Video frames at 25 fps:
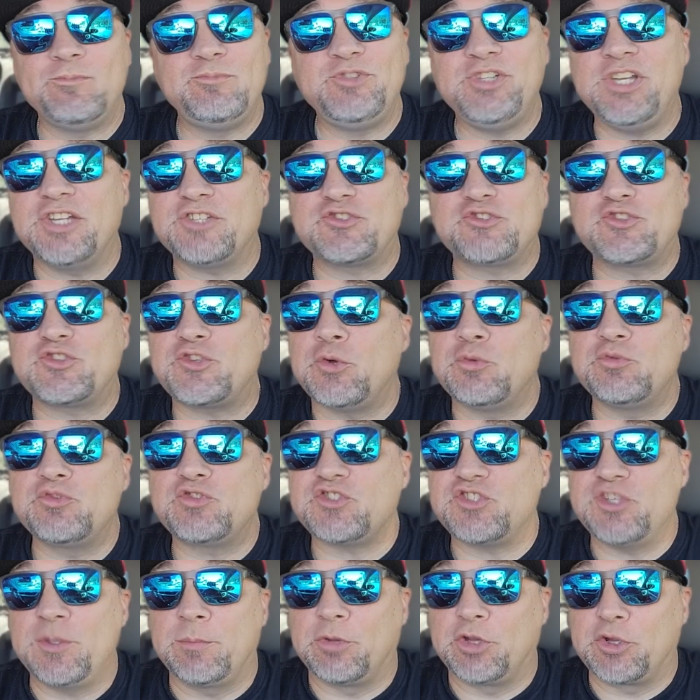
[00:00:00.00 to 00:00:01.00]
yet so
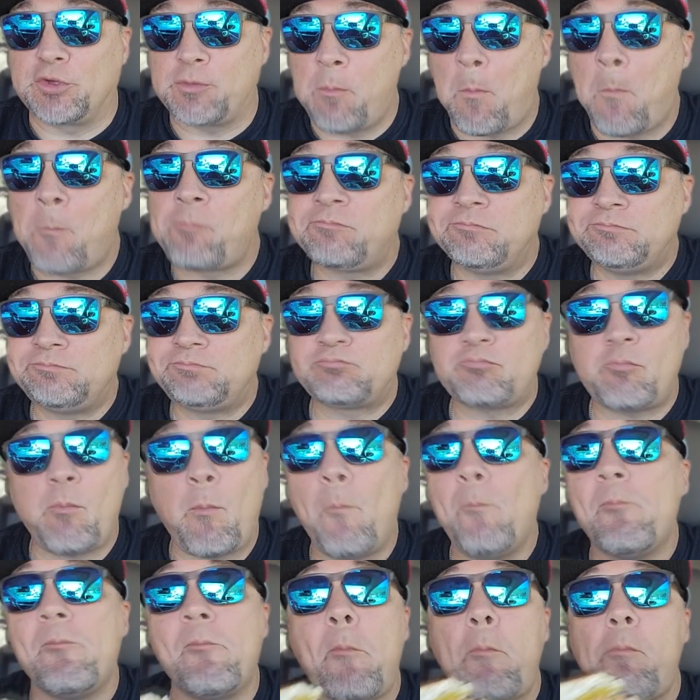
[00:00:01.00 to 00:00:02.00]
similar.
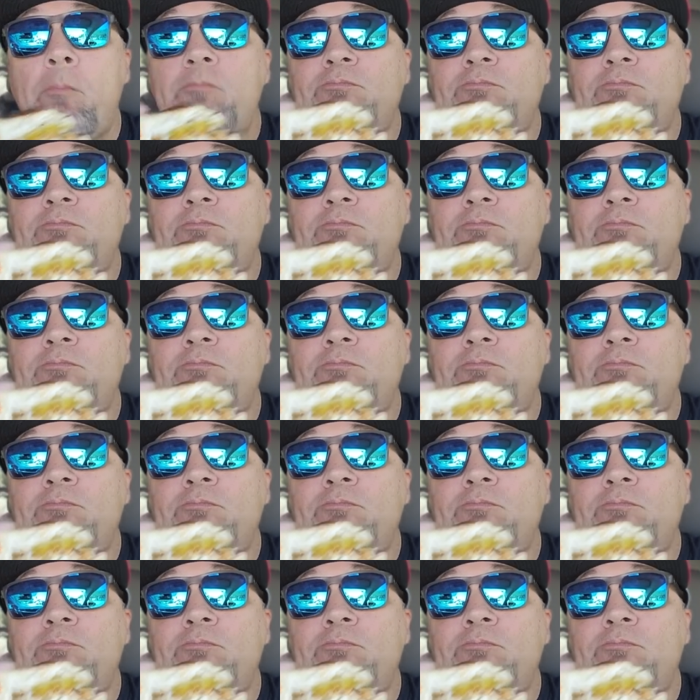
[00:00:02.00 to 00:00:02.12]
Mm.